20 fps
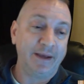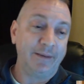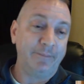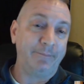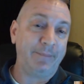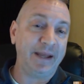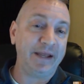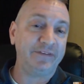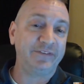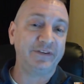
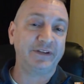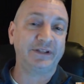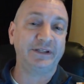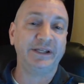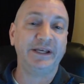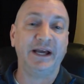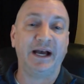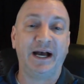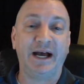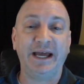
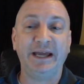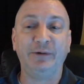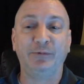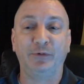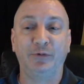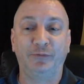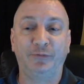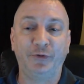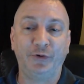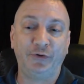Basically, I
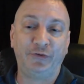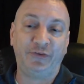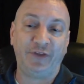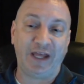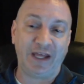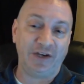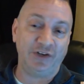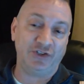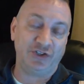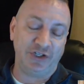reverse
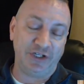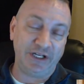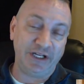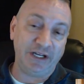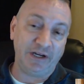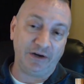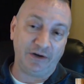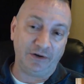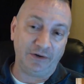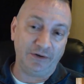
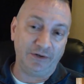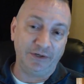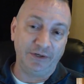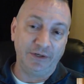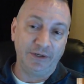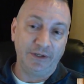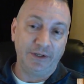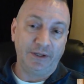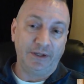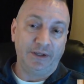engineered
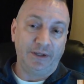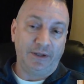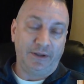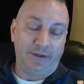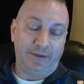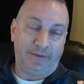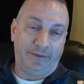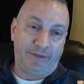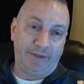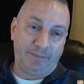
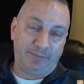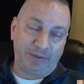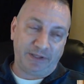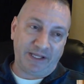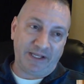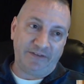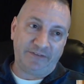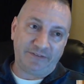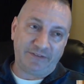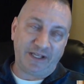the
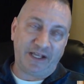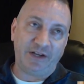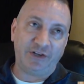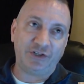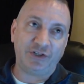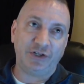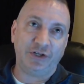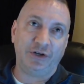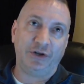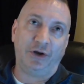
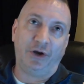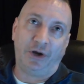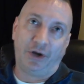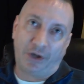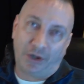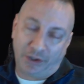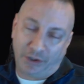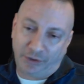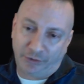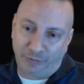PlayStation
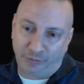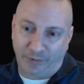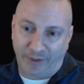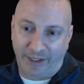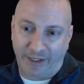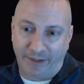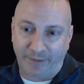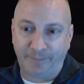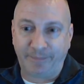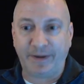
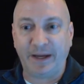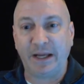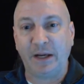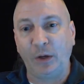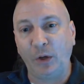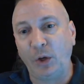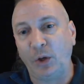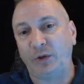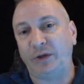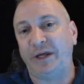hardware by
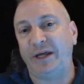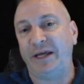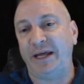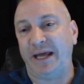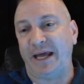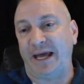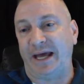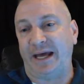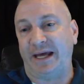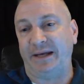
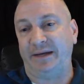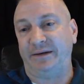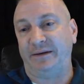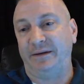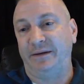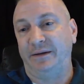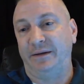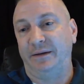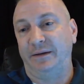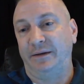looking at
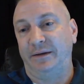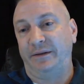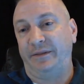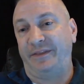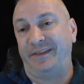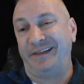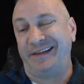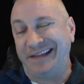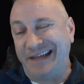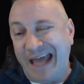
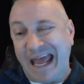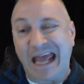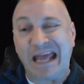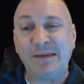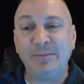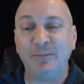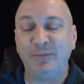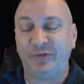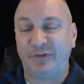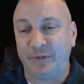the
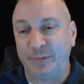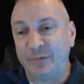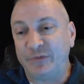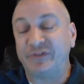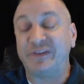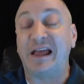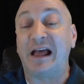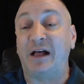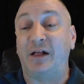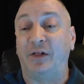games
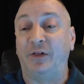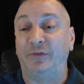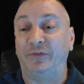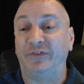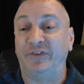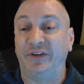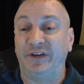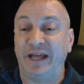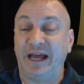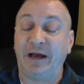
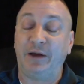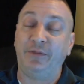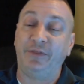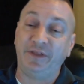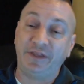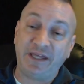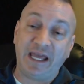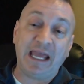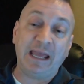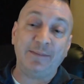themselves and how the
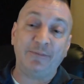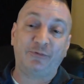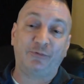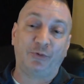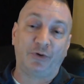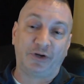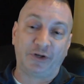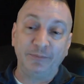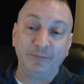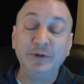games
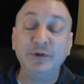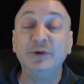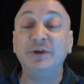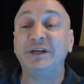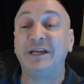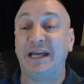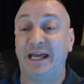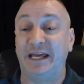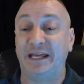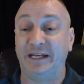were
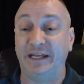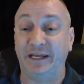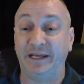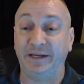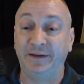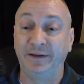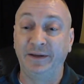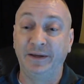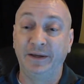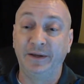
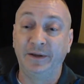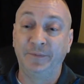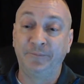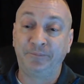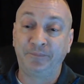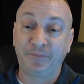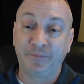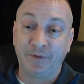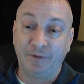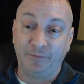communicating
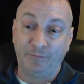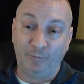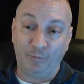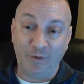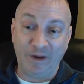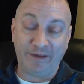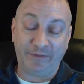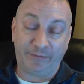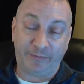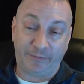with